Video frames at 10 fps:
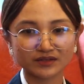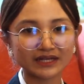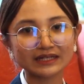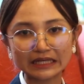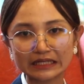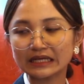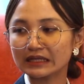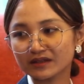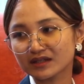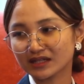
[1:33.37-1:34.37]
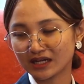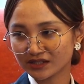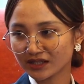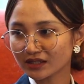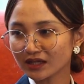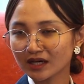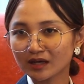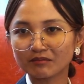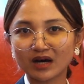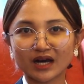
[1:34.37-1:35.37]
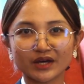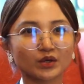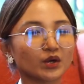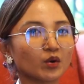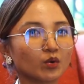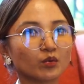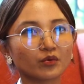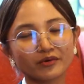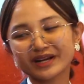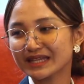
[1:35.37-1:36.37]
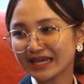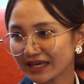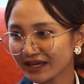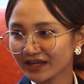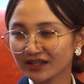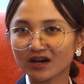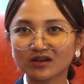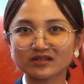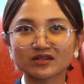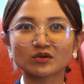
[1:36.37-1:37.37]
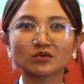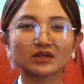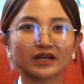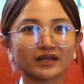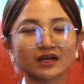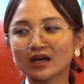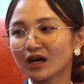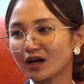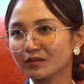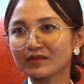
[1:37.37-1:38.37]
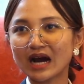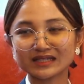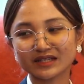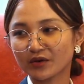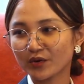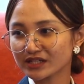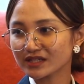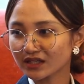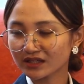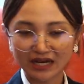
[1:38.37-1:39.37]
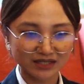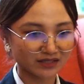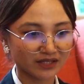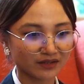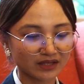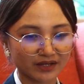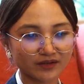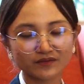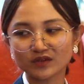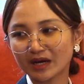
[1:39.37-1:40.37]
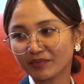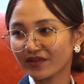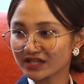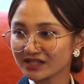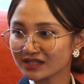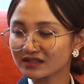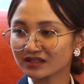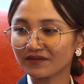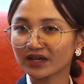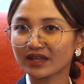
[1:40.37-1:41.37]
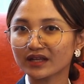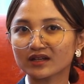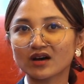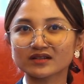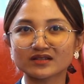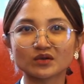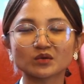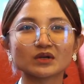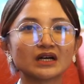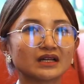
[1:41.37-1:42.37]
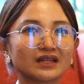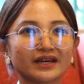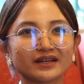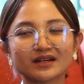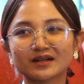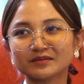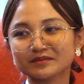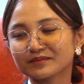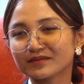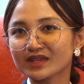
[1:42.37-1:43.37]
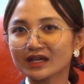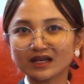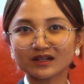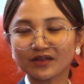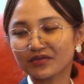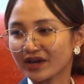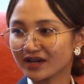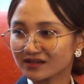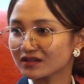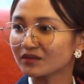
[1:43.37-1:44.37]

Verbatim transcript: to take lead in the discussion by greeting and also like asking questions, asking like follow-up questions and stuff like that, and also like thanks